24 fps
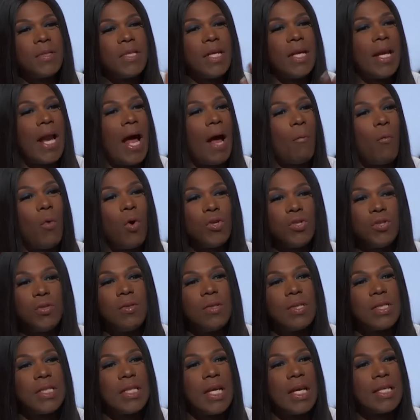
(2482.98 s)
said I want
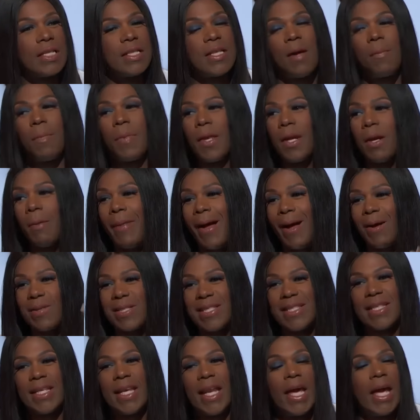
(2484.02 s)
you to say something about
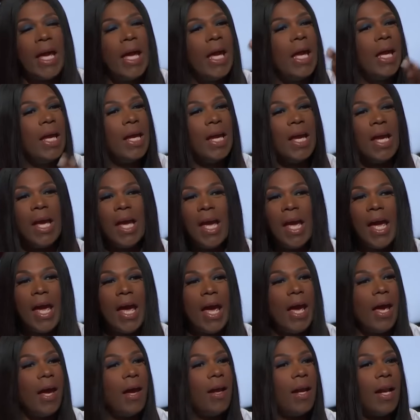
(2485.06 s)
Slay,
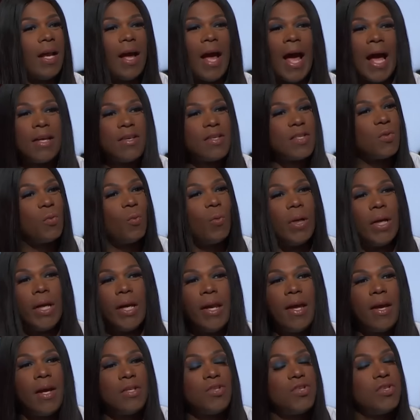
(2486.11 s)
and I just went
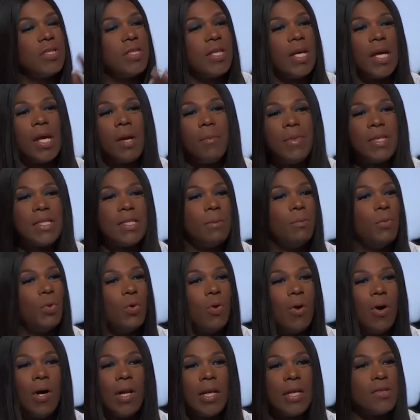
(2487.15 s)
in there. She said, "Give me some
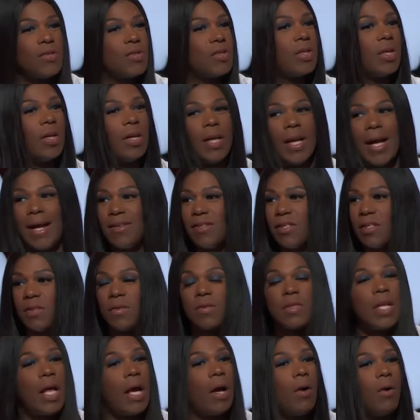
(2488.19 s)
New Orleans," and I just
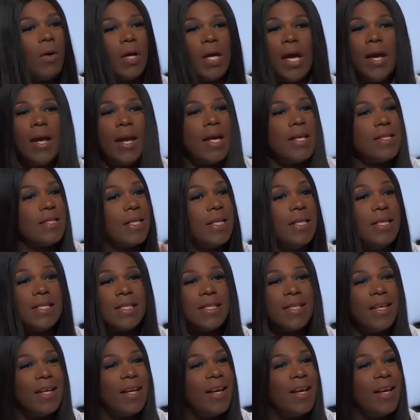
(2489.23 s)
was like, "Okay, that's easy."